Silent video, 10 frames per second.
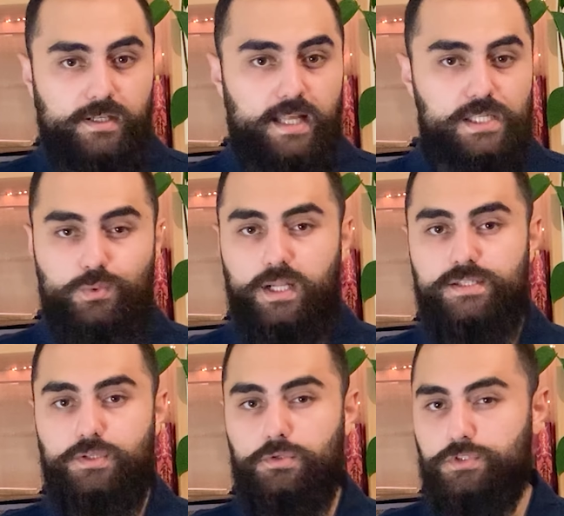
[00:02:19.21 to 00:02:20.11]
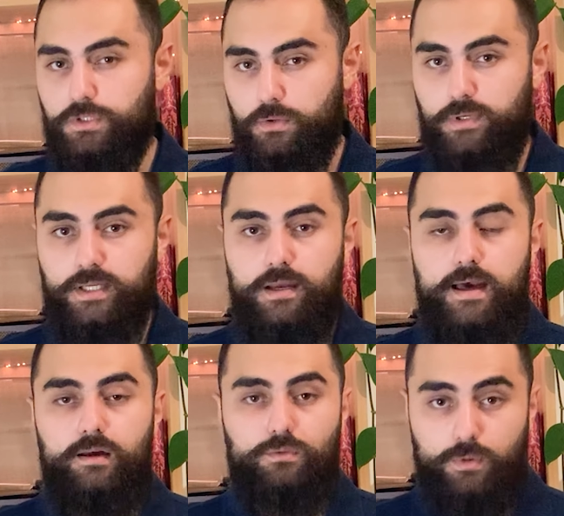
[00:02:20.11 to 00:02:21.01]
as well as their generic
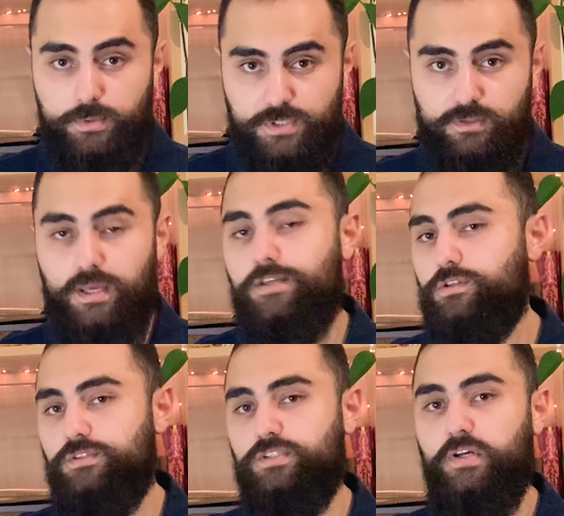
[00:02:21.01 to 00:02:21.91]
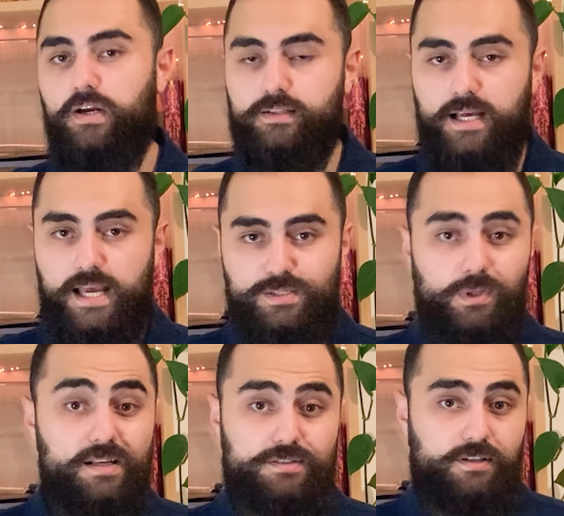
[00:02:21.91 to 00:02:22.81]
representation style, as
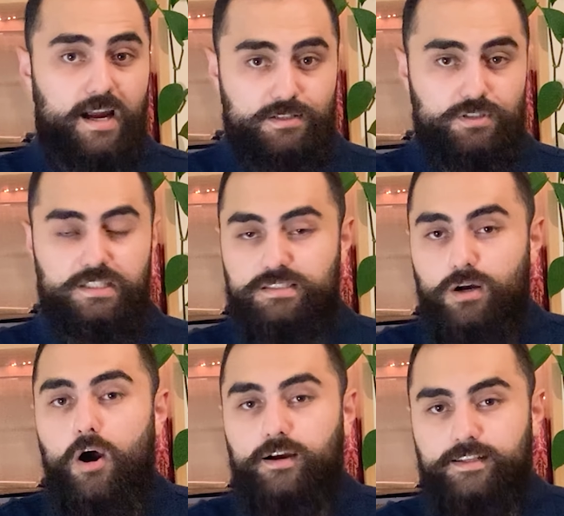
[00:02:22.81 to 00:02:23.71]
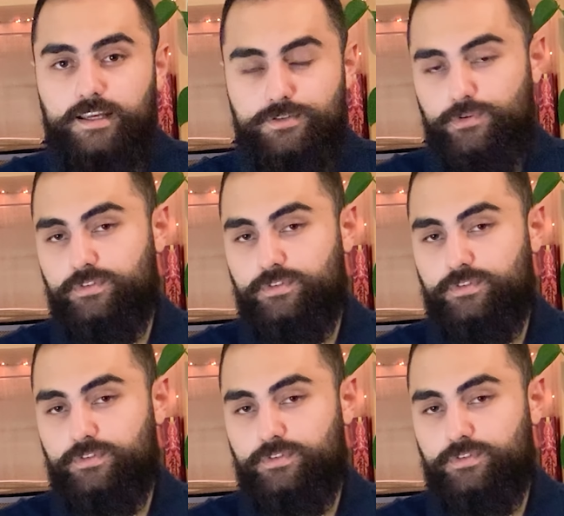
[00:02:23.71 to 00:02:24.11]
well as their actually architectural